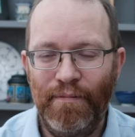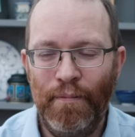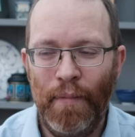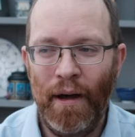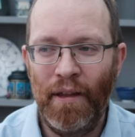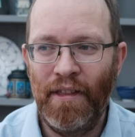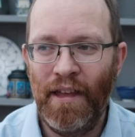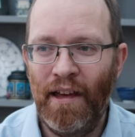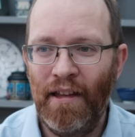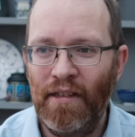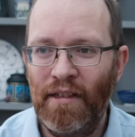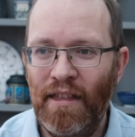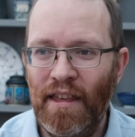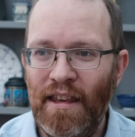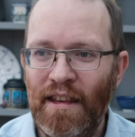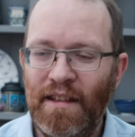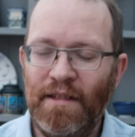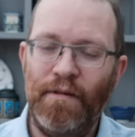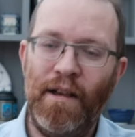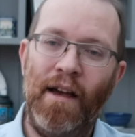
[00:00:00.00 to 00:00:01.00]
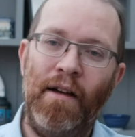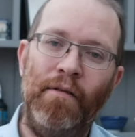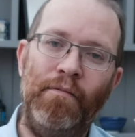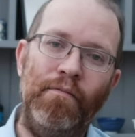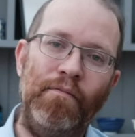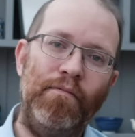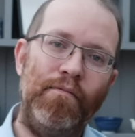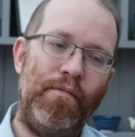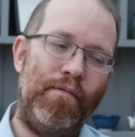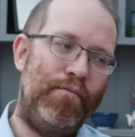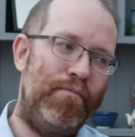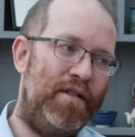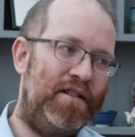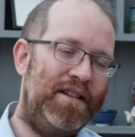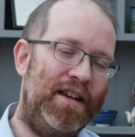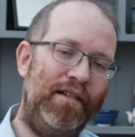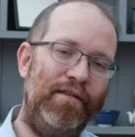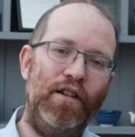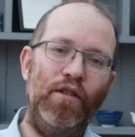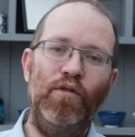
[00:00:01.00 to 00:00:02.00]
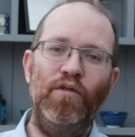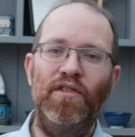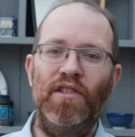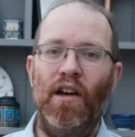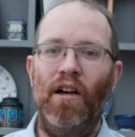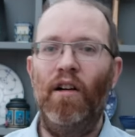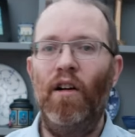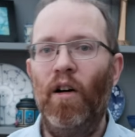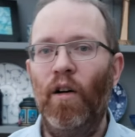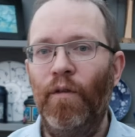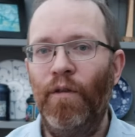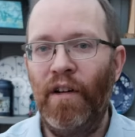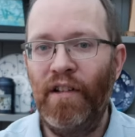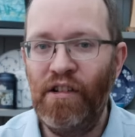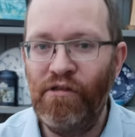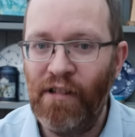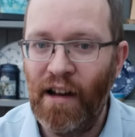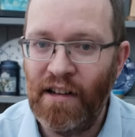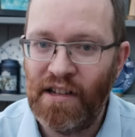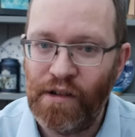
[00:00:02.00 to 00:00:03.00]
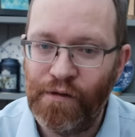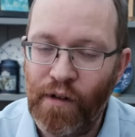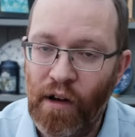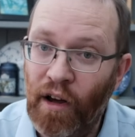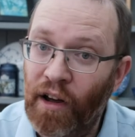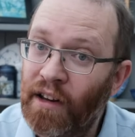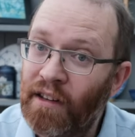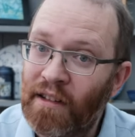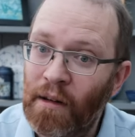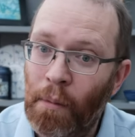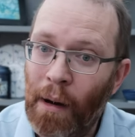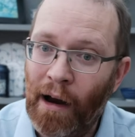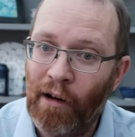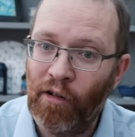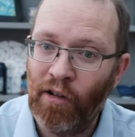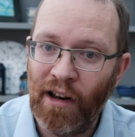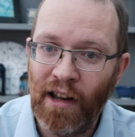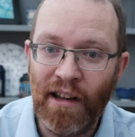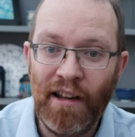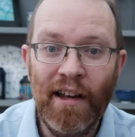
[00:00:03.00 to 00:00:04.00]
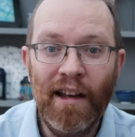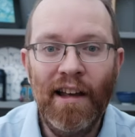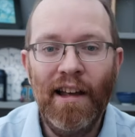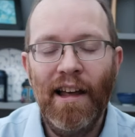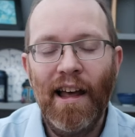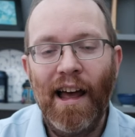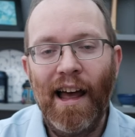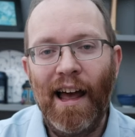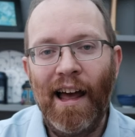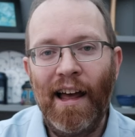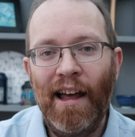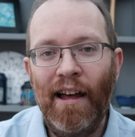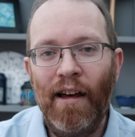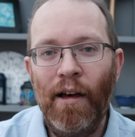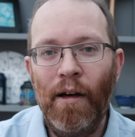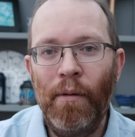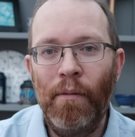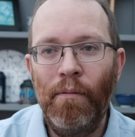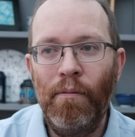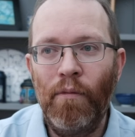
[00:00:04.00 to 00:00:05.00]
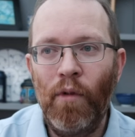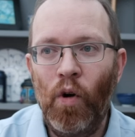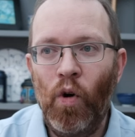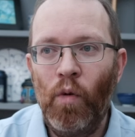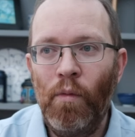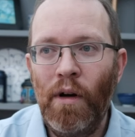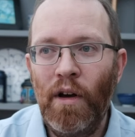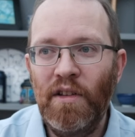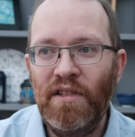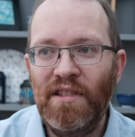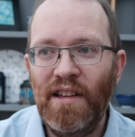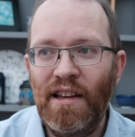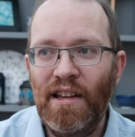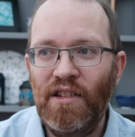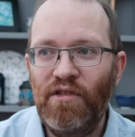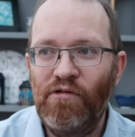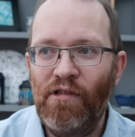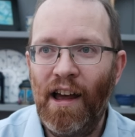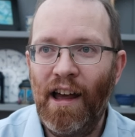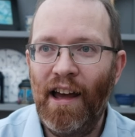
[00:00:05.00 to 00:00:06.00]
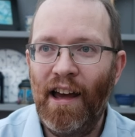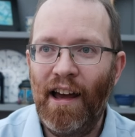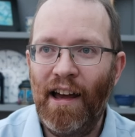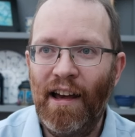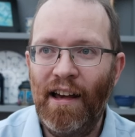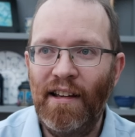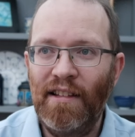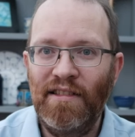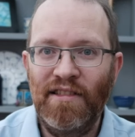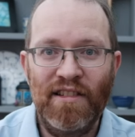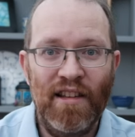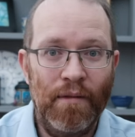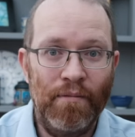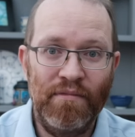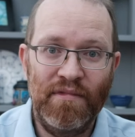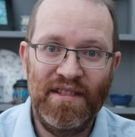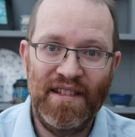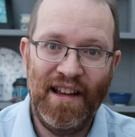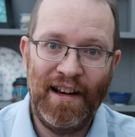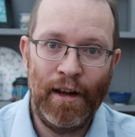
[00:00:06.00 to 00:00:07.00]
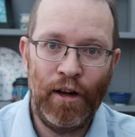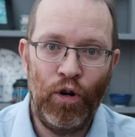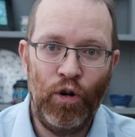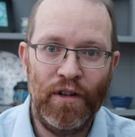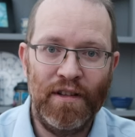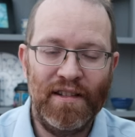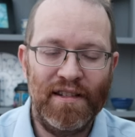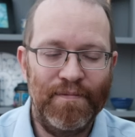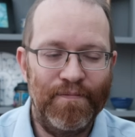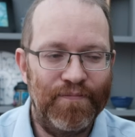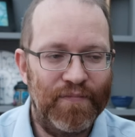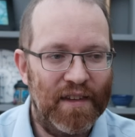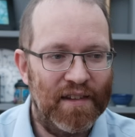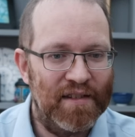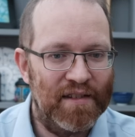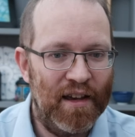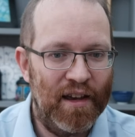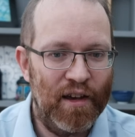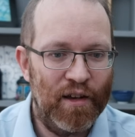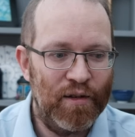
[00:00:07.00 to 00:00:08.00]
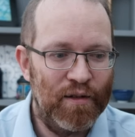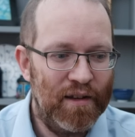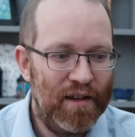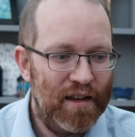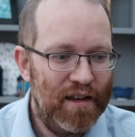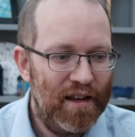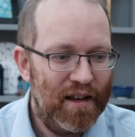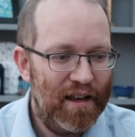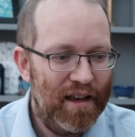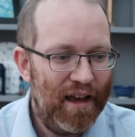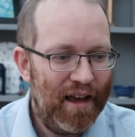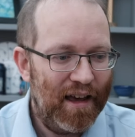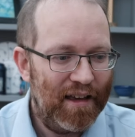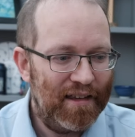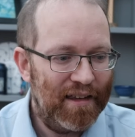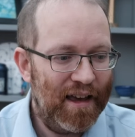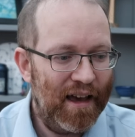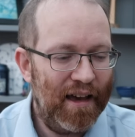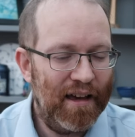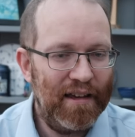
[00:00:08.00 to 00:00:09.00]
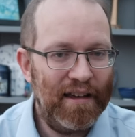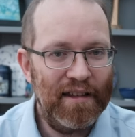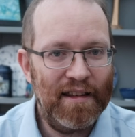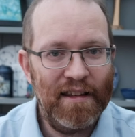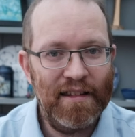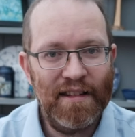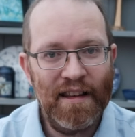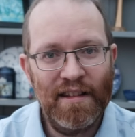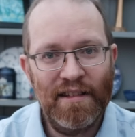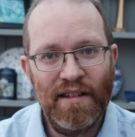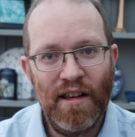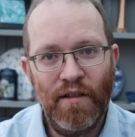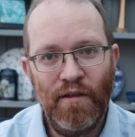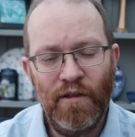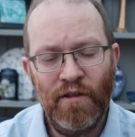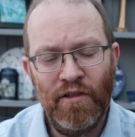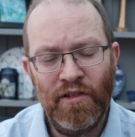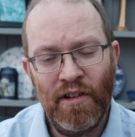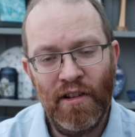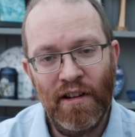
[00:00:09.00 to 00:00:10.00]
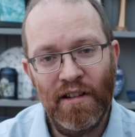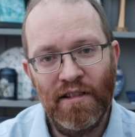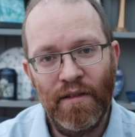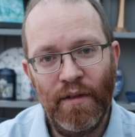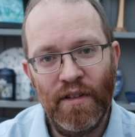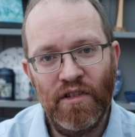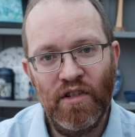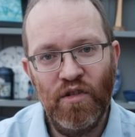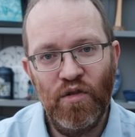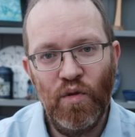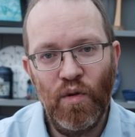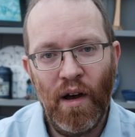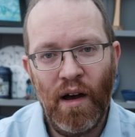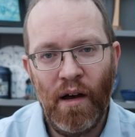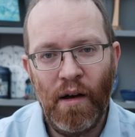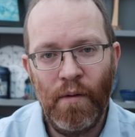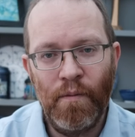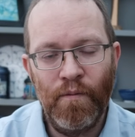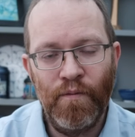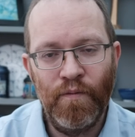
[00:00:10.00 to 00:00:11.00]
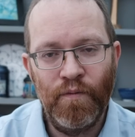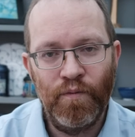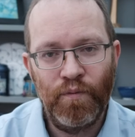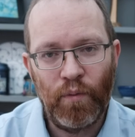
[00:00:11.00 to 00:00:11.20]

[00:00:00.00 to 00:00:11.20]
But then these materials are very rare to find, apparently, almost as rare as some celluloids. So, yeah, it's certainly something to